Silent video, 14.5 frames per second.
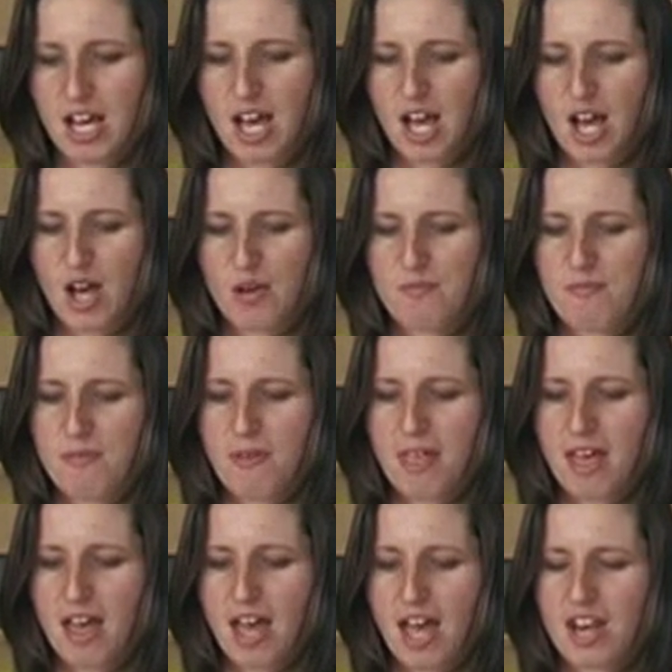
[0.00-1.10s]
And
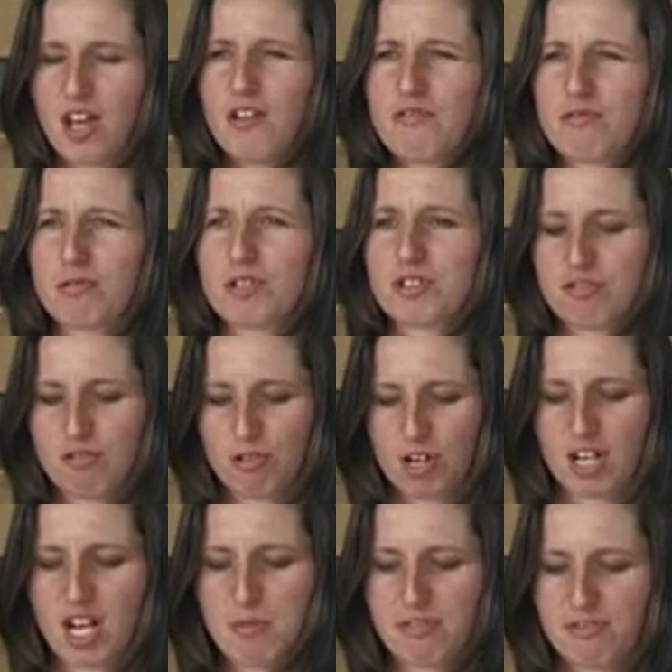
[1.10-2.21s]
overall, a stronger
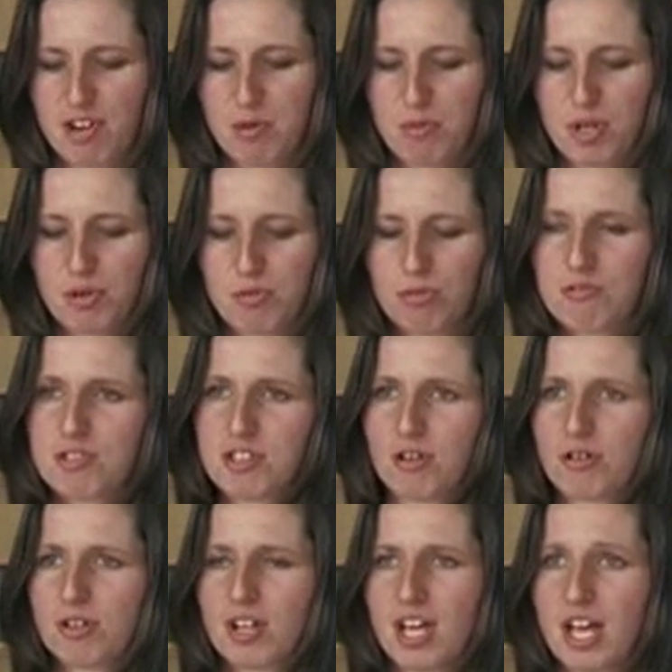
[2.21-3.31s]
climate framework will
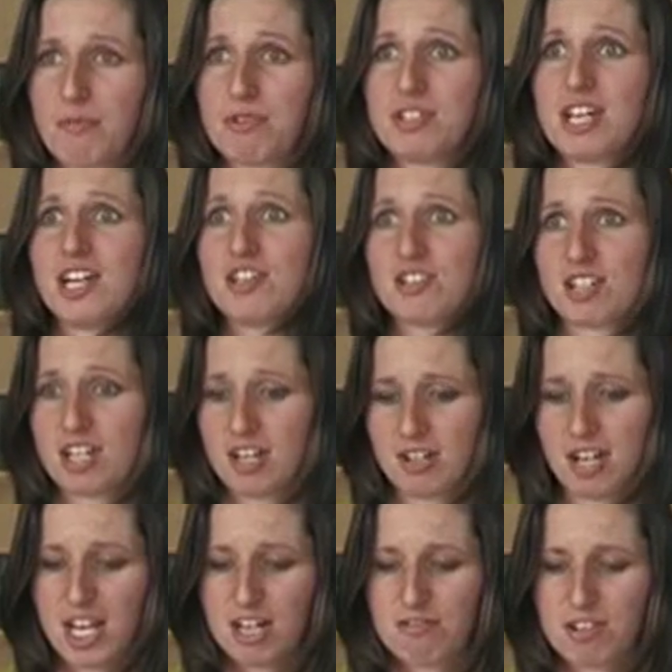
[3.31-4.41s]
result potentially a
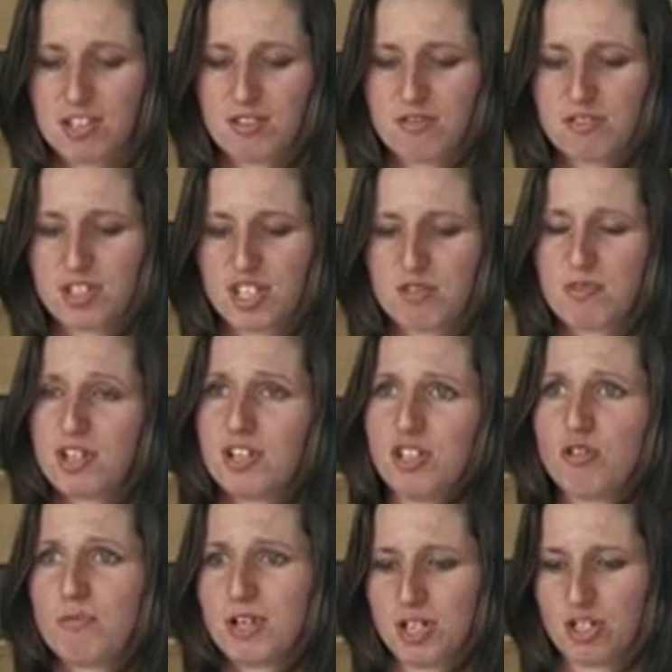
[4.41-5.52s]
net increase of 6 million
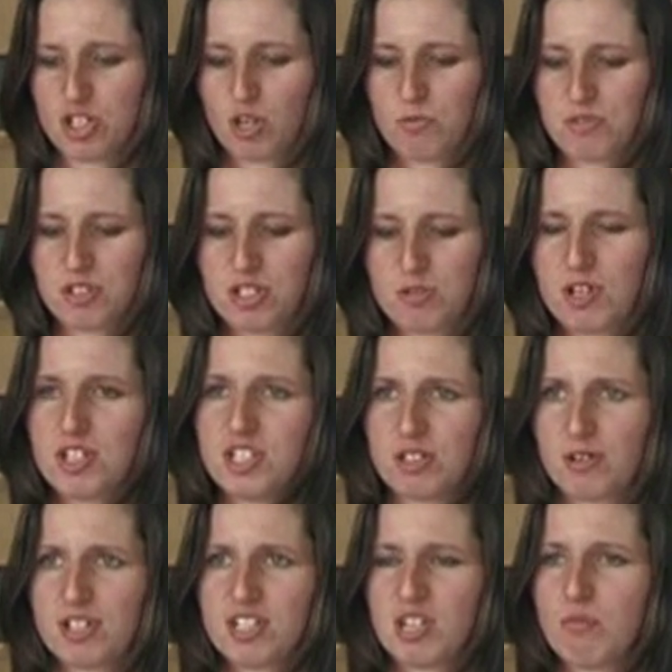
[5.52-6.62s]
European jobs in
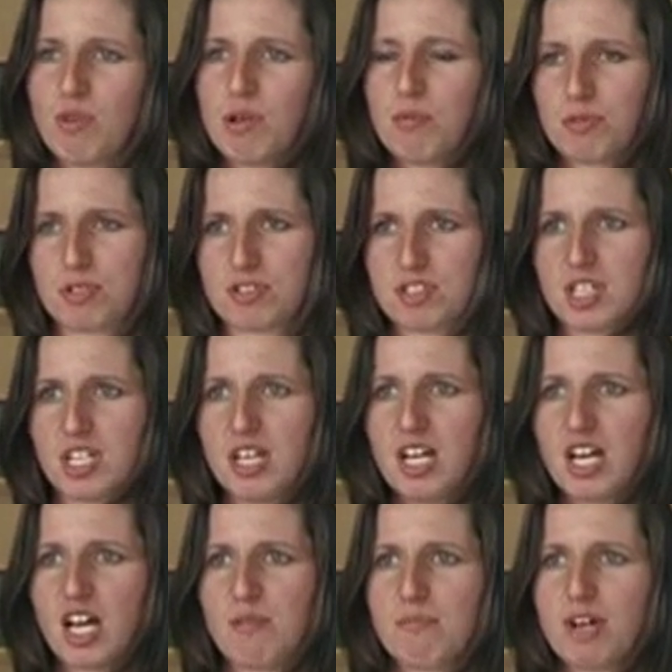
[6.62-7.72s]
2020, and we want to see
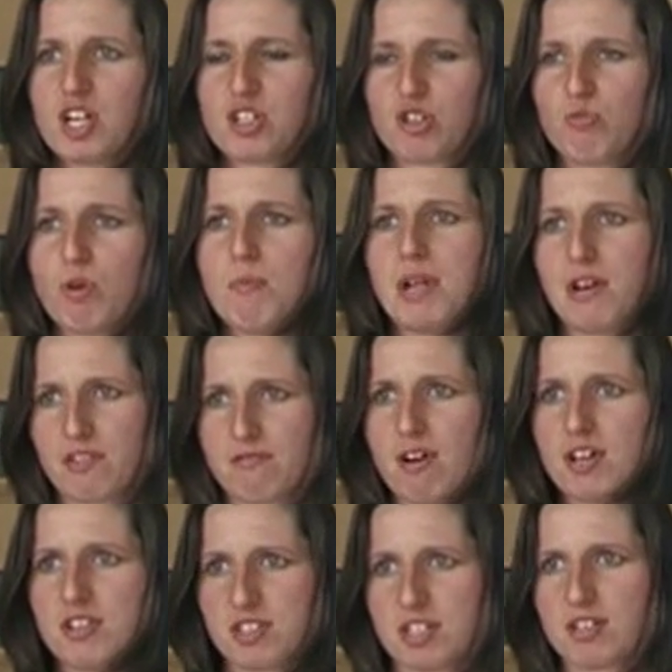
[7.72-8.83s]
and make sure women have the
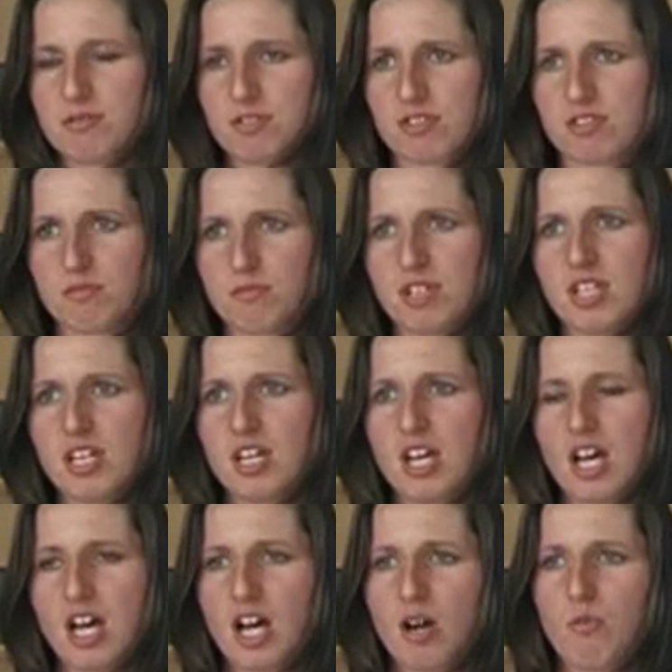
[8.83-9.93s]
right skills to be
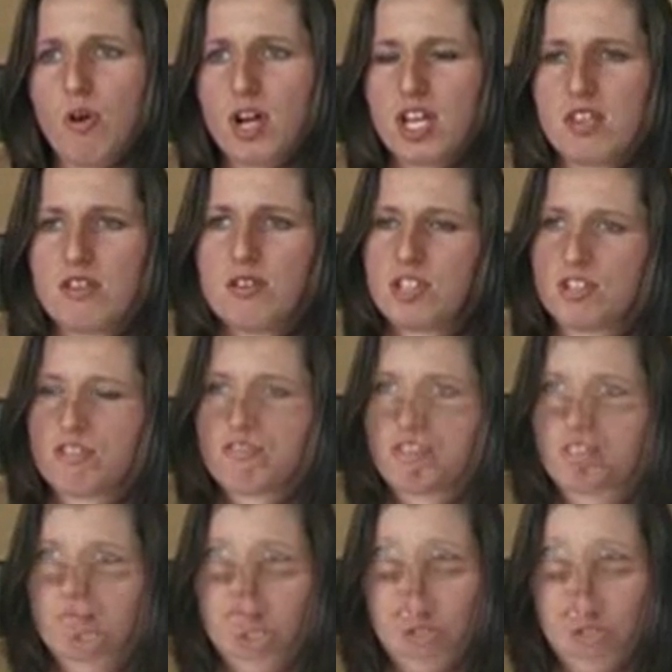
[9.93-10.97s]
working in those industries.